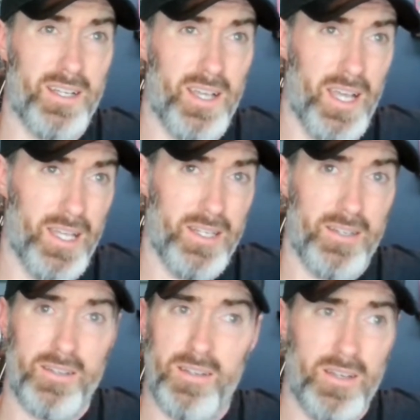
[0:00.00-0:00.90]
And,
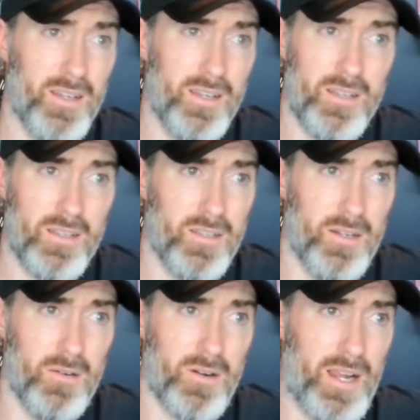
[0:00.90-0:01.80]
you
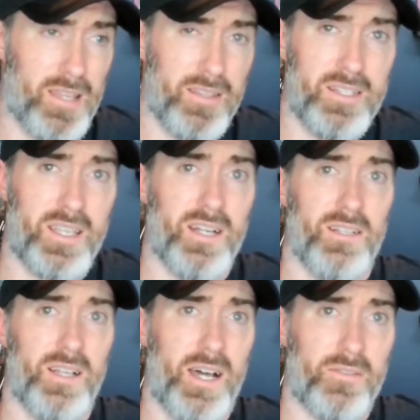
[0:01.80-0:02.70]
know, our athletes get a
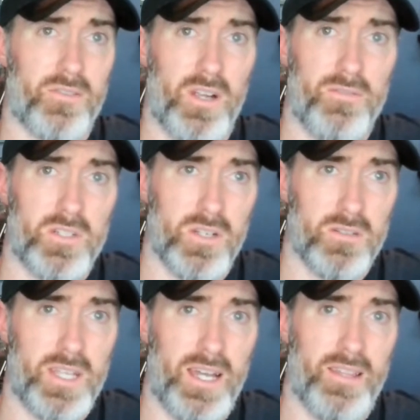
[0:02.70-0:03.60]
lot of great
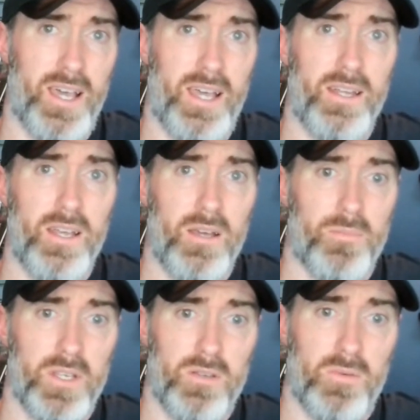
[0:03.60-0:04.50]
results out of that,
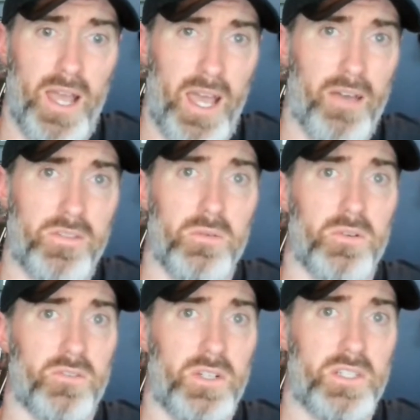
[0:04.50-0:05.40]
but you have to
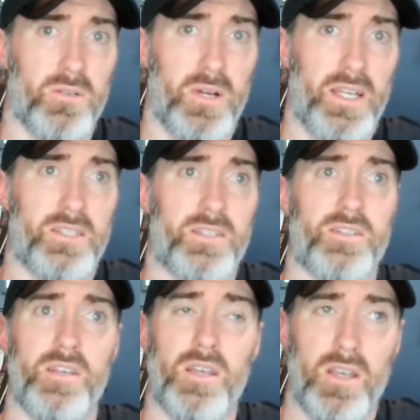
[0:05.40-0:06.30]
increase the
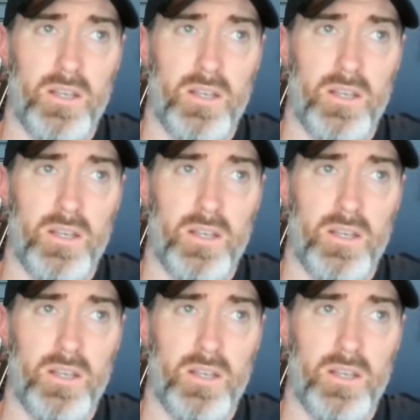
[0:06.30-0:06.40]
weights